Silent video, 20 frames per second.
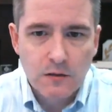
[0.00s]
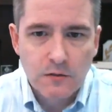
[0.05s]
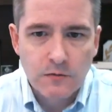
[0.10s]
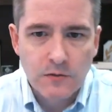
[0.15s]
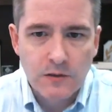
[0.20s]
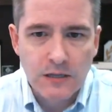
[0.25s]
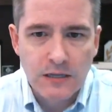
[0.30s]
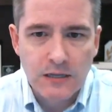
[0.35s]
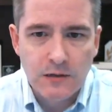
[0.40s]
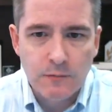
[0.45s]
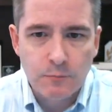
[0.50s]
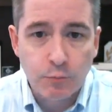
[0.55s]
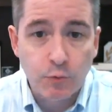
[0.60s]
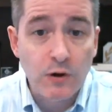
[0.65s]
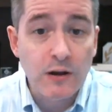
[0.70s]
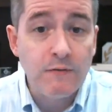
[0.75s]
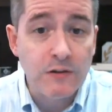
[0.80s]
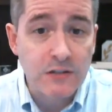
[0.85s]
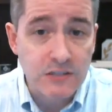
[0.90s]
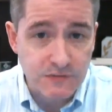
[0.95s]
the
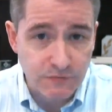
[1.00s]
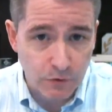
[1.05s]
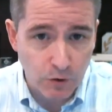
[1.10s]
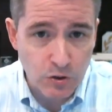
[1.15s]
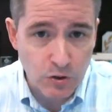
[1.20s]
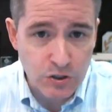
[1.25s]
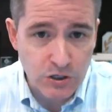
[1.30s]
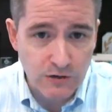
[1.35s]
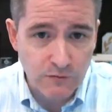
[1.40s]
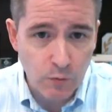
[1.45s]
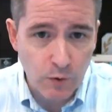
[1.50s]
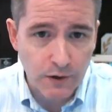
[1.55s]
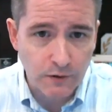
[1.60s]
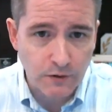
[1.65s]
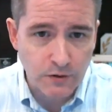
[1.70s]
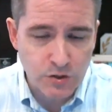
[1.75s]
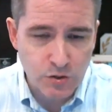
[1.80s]
previous version of what you're